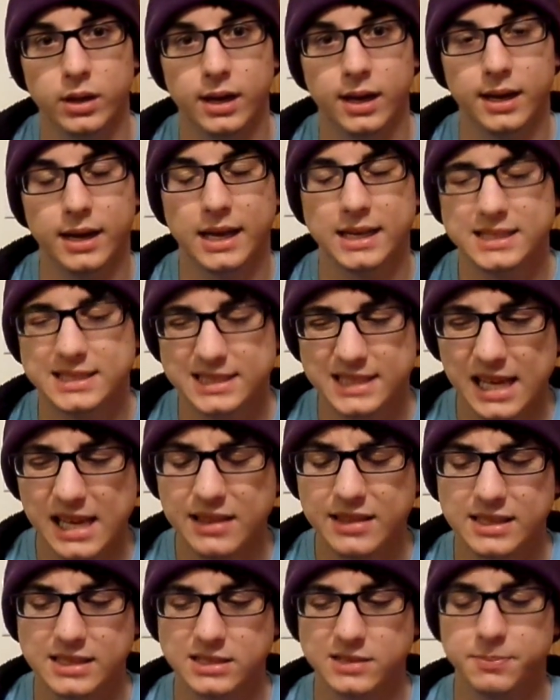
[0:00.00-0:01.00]
and I say
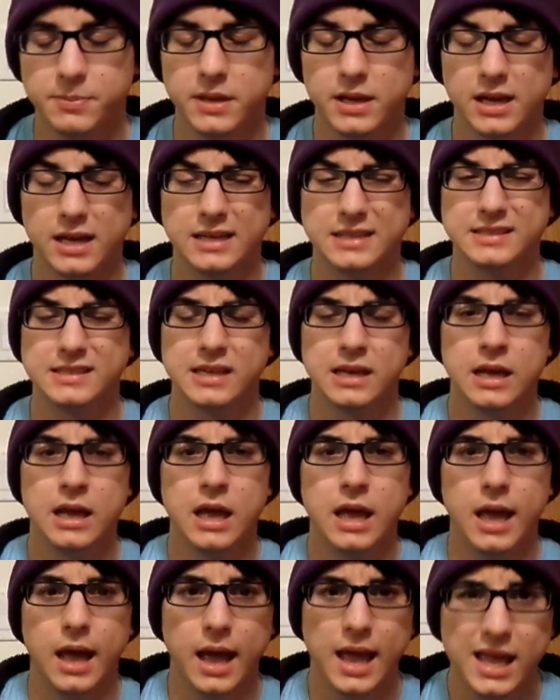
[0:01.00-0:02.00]
this because
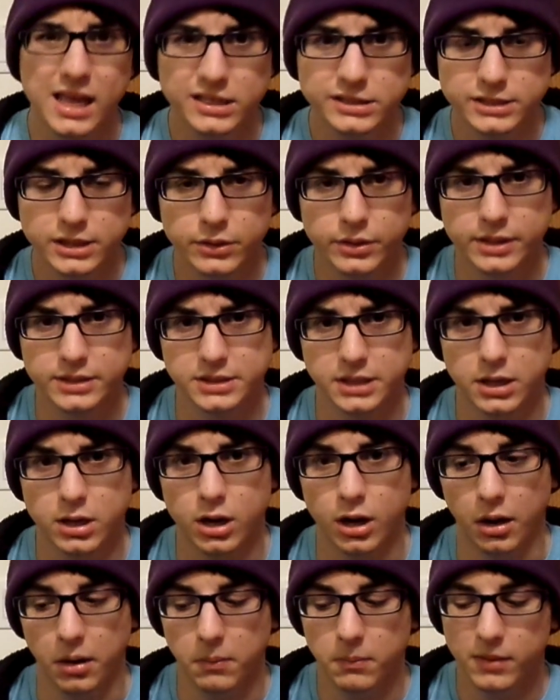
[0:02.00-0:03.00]
Angeli is a
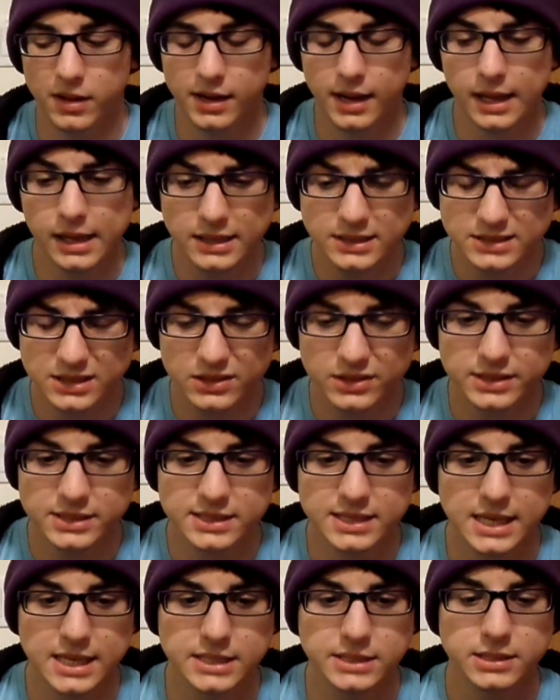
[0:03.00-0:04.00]
card, and Angeli
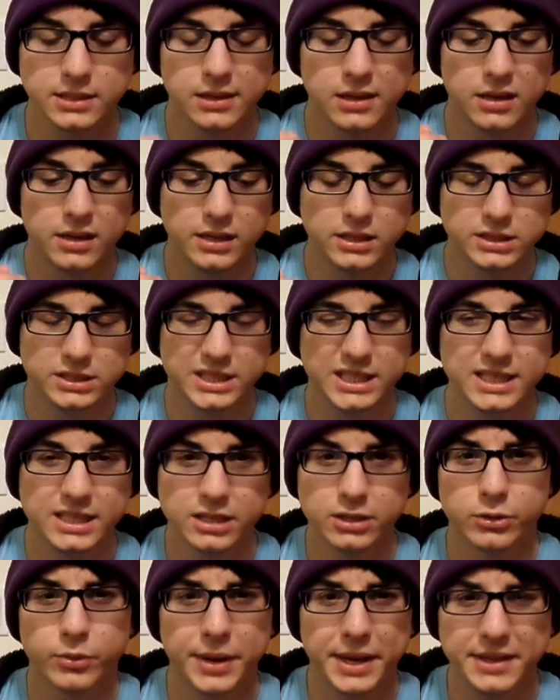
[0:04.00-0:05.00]
says she
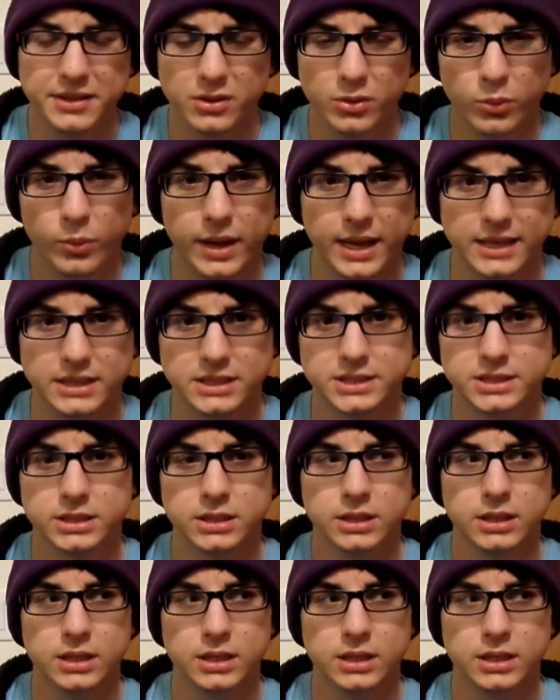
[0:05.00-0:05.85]
can grant the wish